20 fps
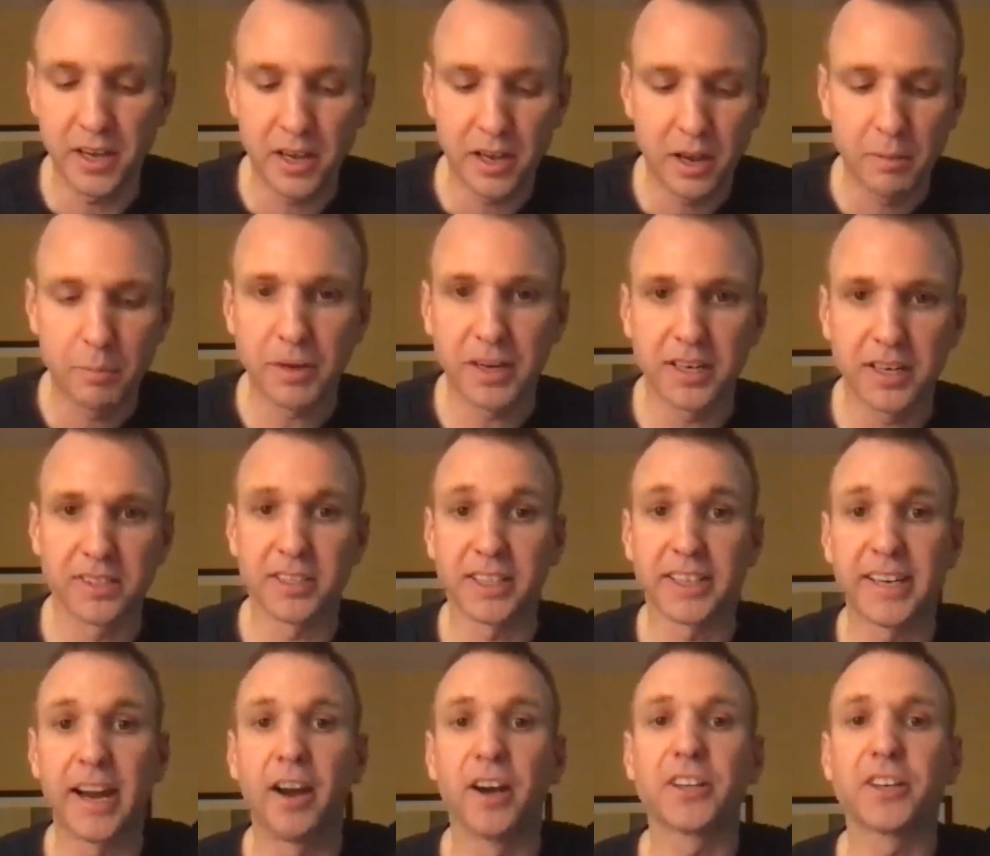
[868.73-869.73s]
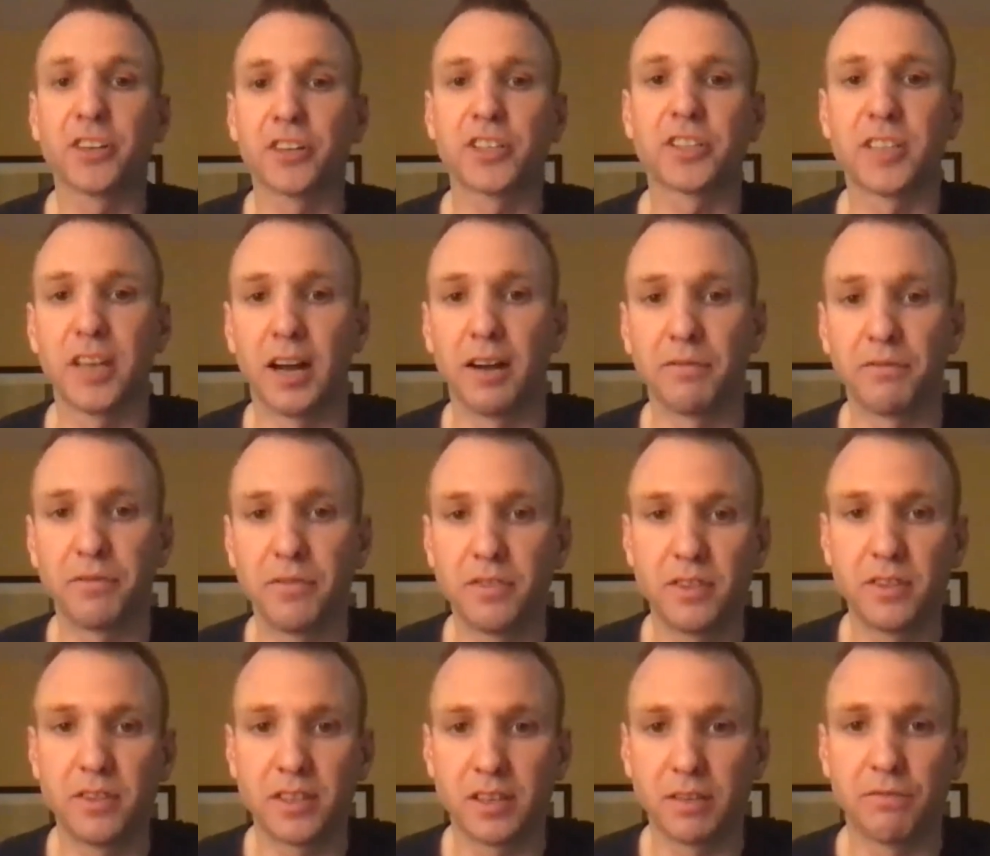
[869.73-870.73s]
because the character stuff
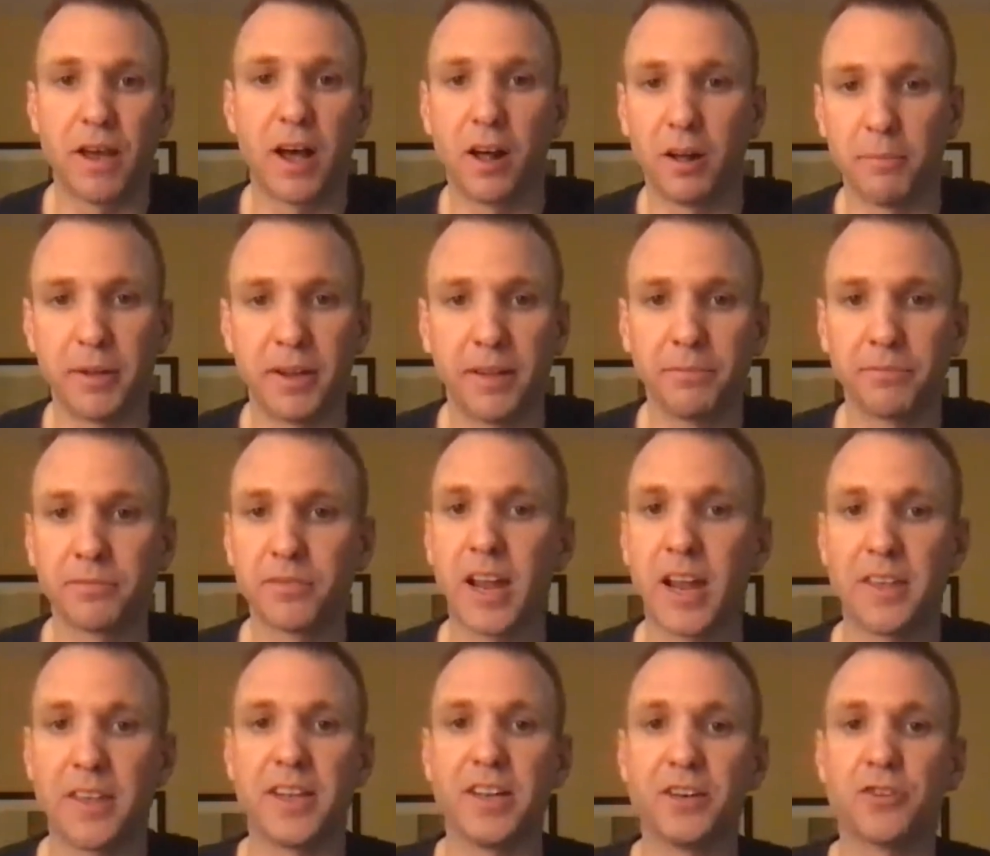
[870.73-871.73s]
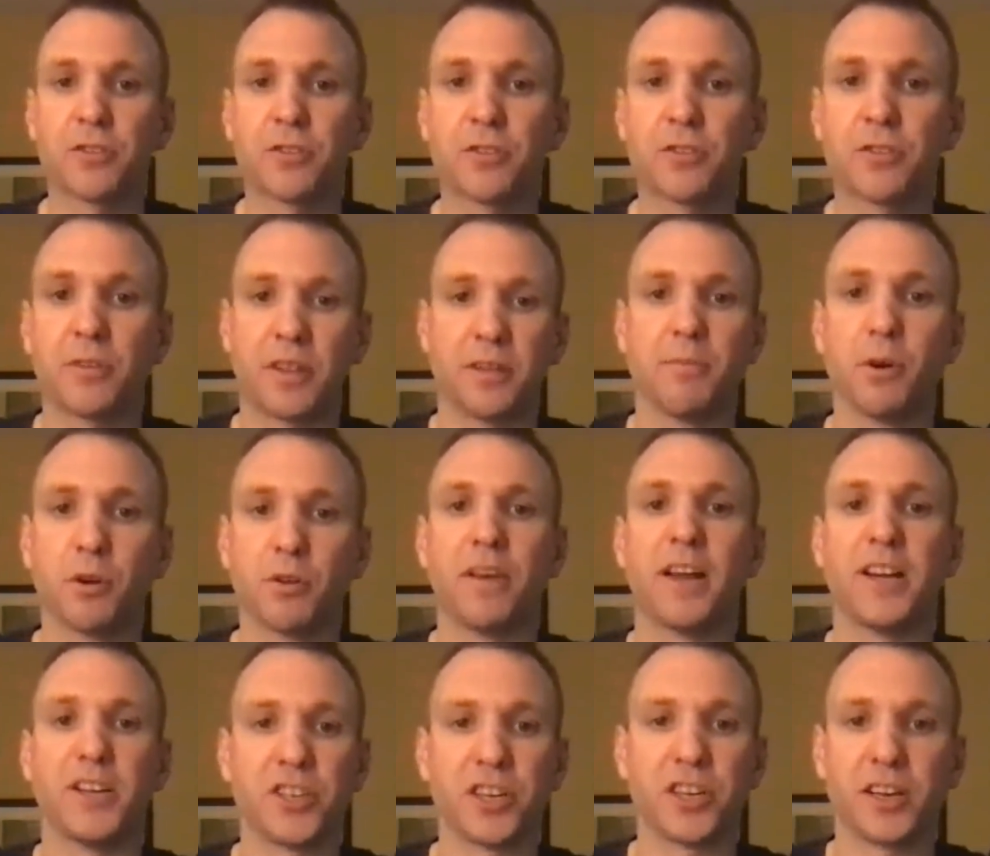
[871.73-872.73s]
development and the and the
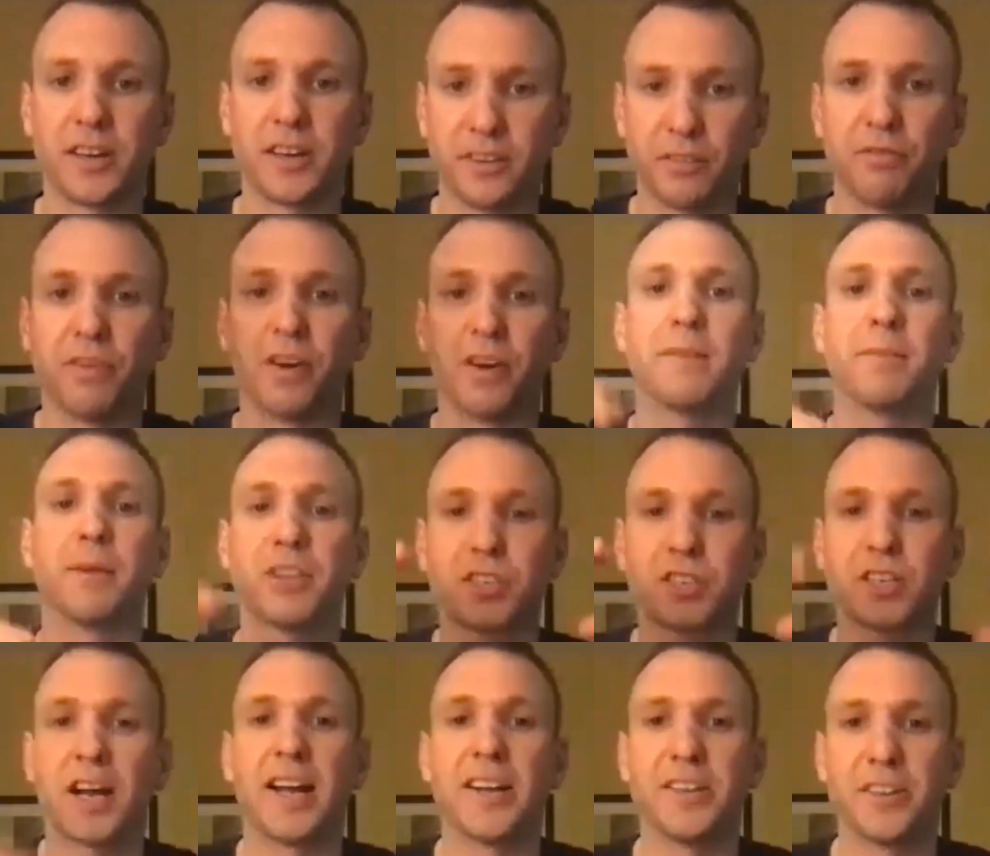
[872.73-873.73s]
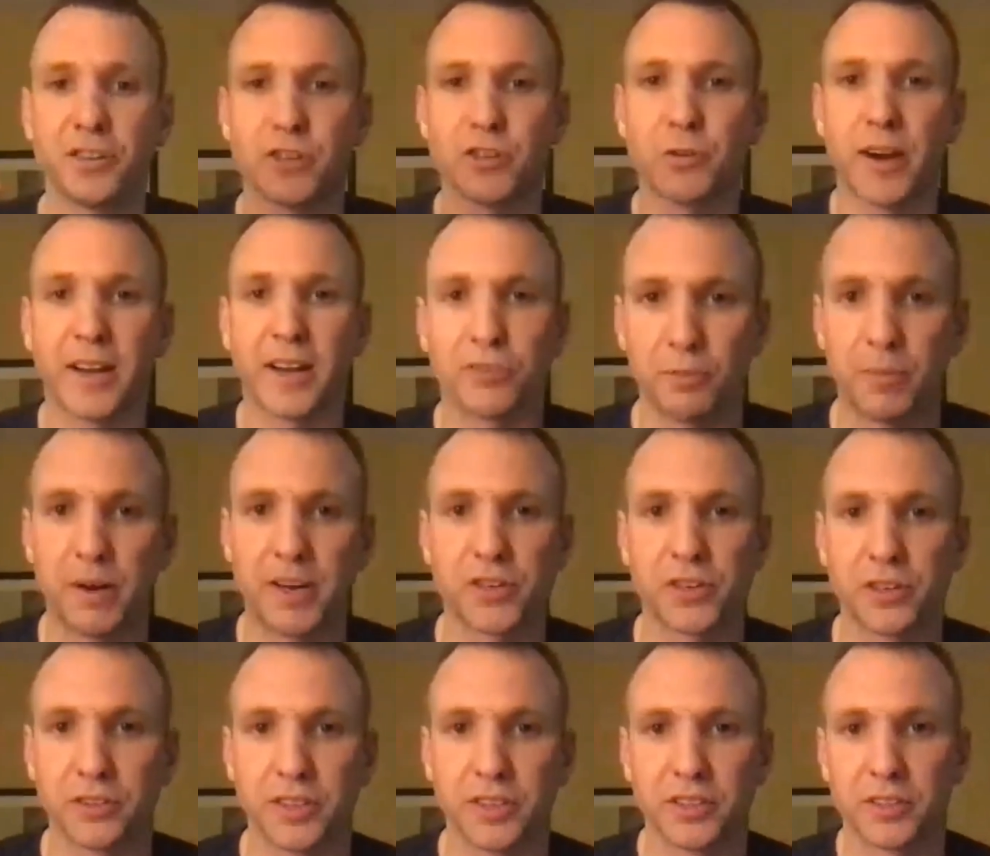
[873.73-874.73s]
motivation is very much tied to
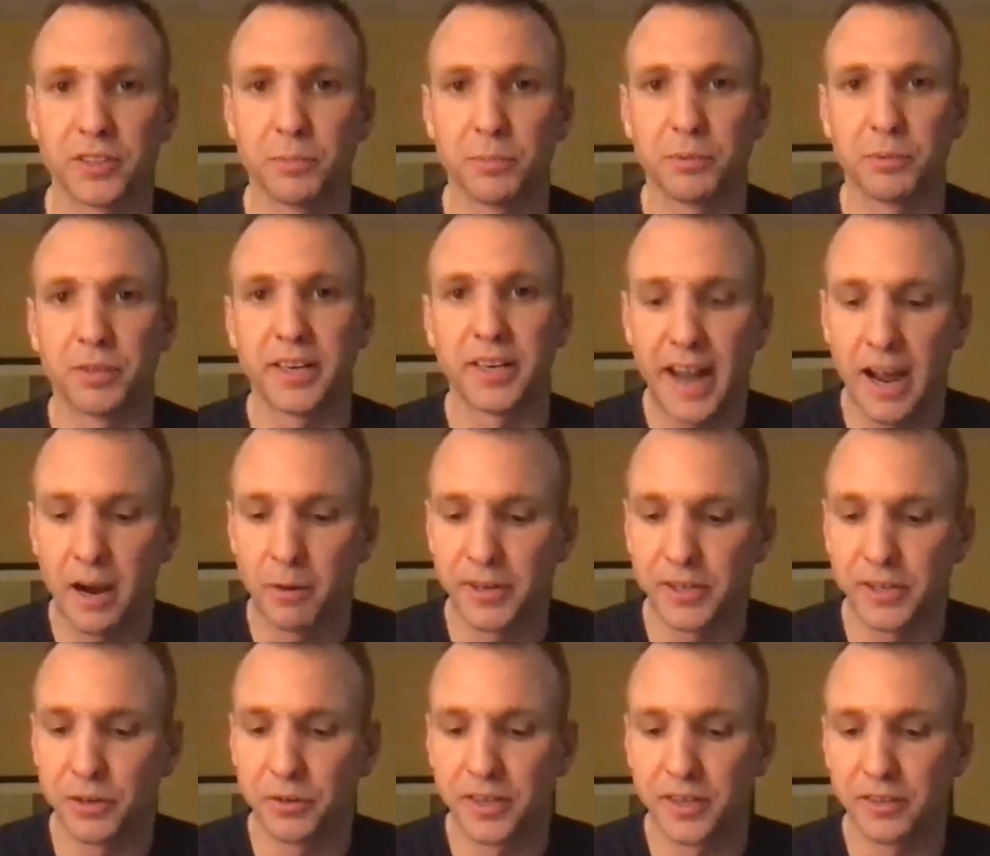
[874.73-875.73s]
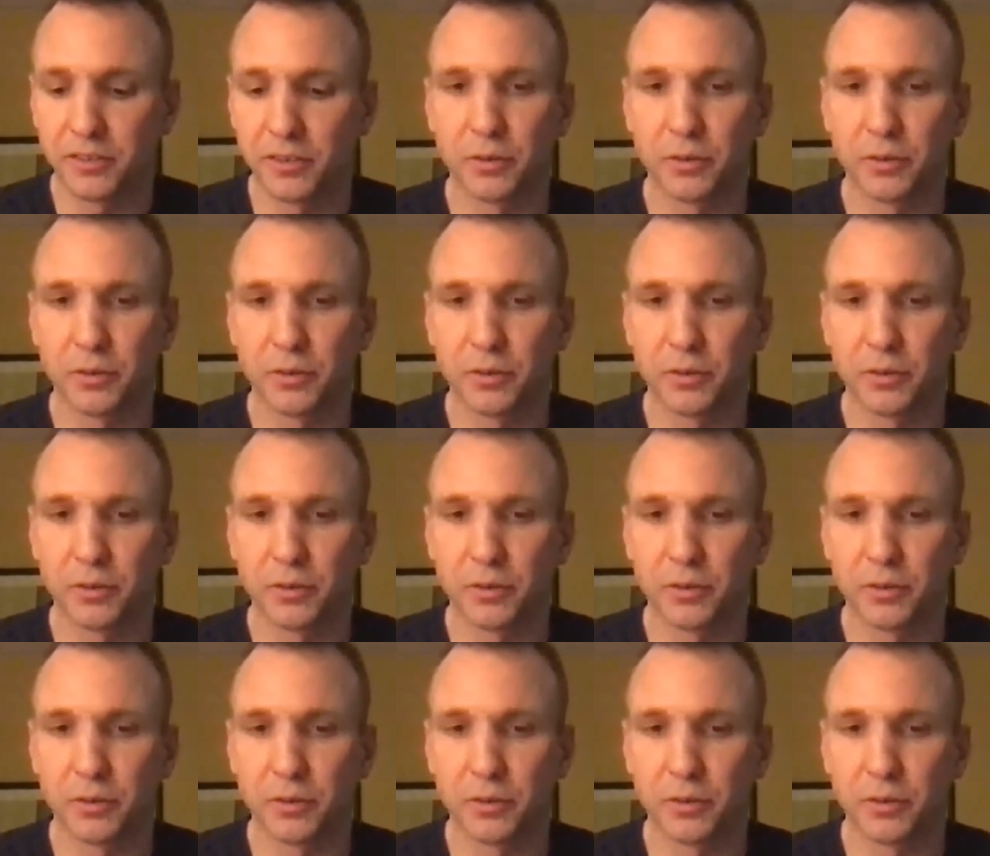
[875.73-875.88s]
transformational discipline and how we do this.